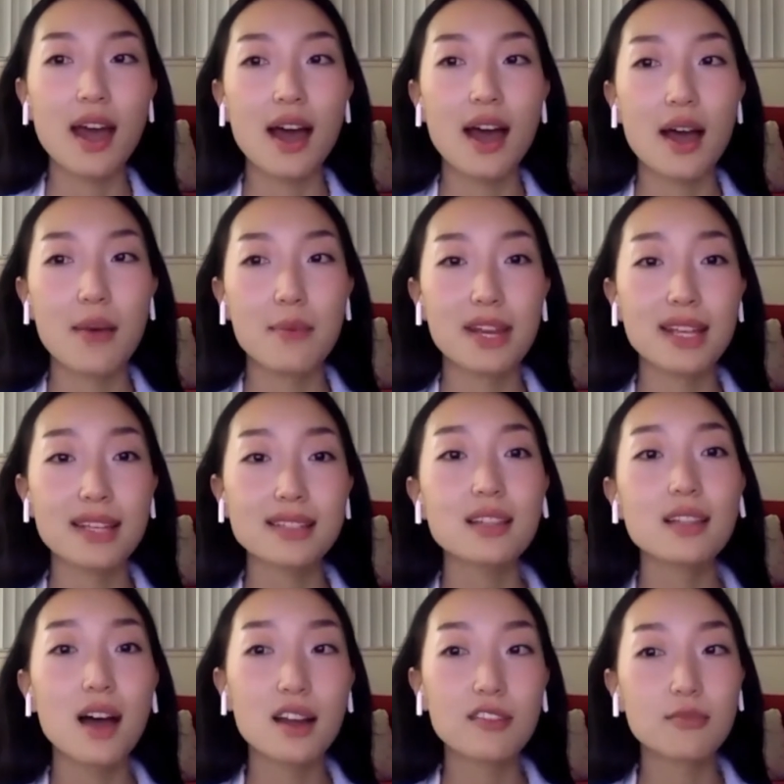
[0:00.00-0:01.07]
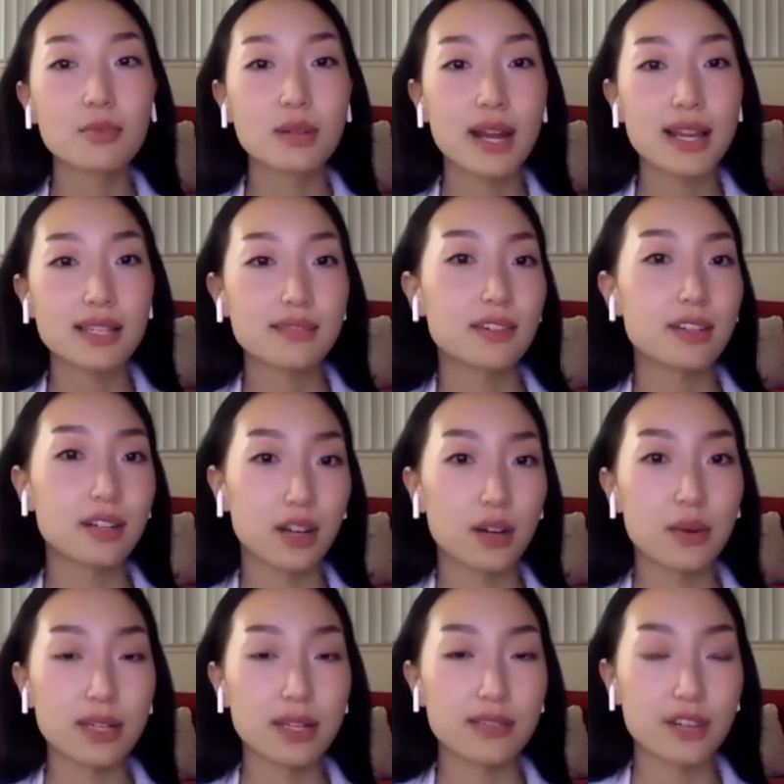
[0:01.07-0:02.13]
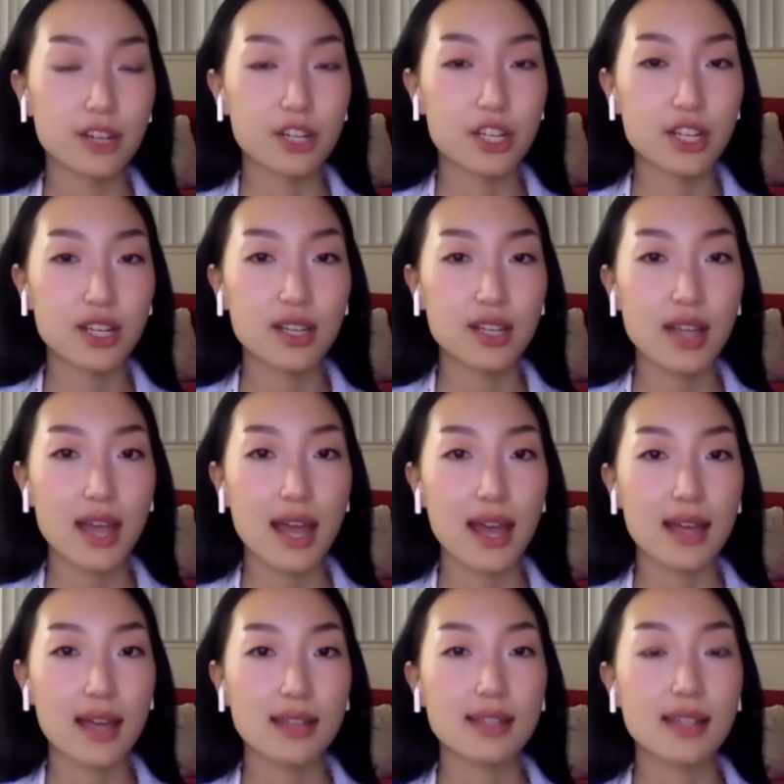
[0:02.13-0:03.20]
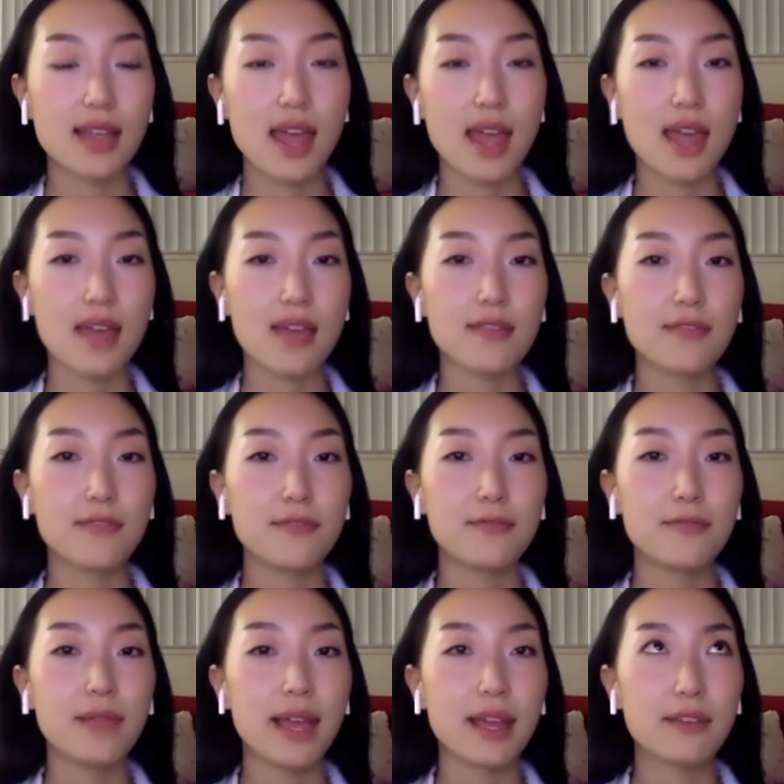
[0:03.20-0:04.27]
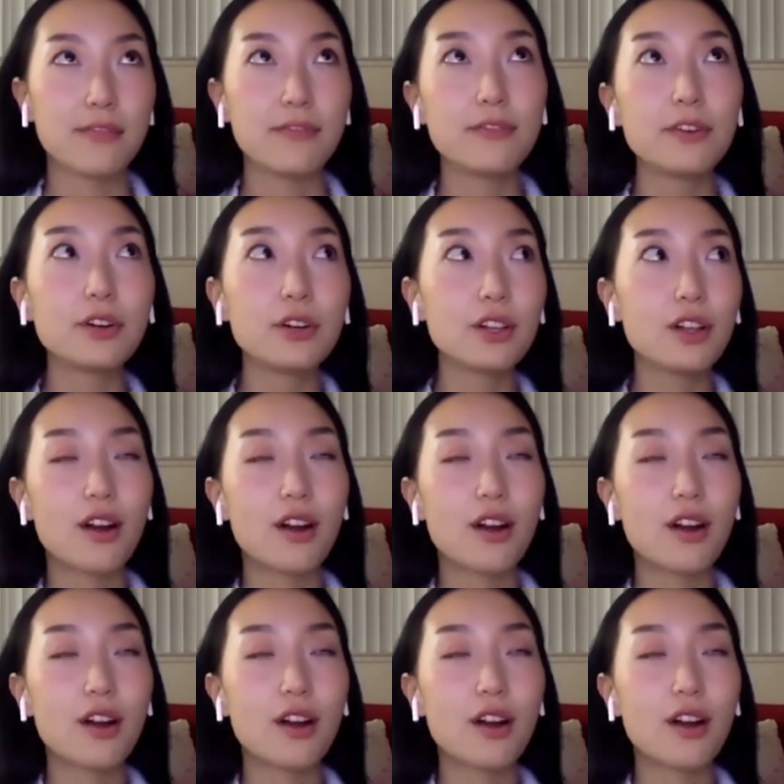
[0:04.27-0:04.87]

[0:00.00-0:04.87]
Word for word: Um, but he has a lot of praise for Gerwig's version as a like a full